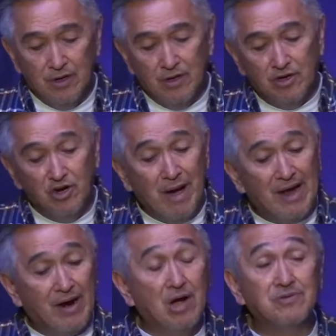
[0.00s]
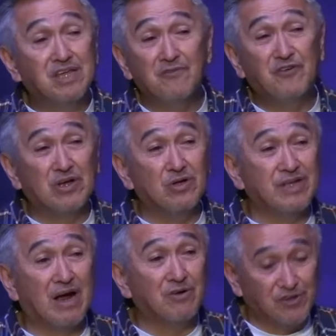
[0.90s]
No matter how difficult
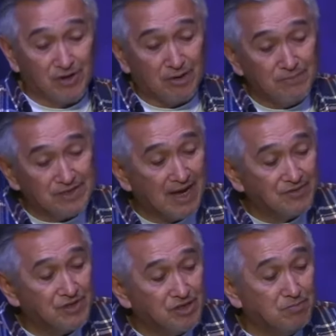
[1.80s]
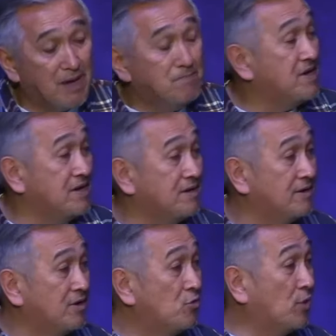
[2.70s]
our circumstances may be,
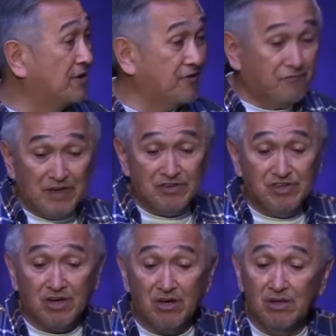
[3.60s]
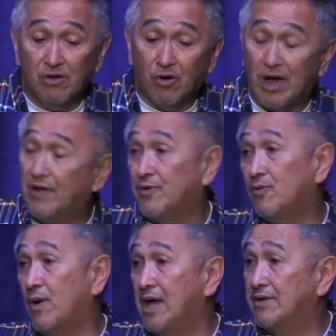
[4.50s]
whether physical or
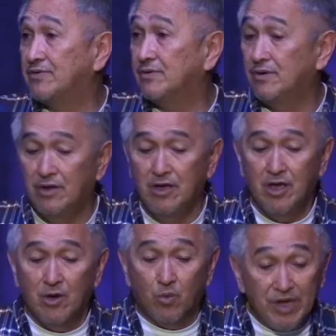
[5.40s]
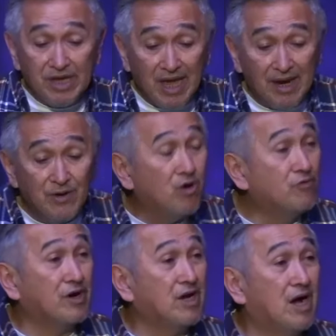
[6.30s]
otherwise, we can
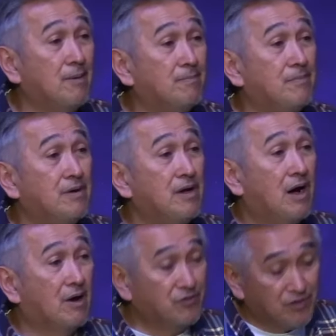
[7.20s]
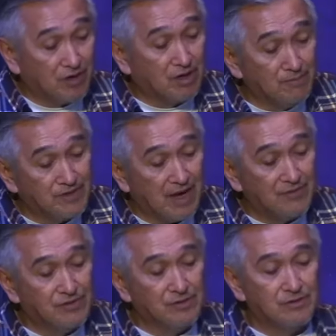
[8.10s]
overcome our
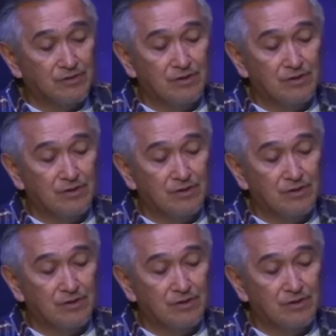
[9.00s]
circumstances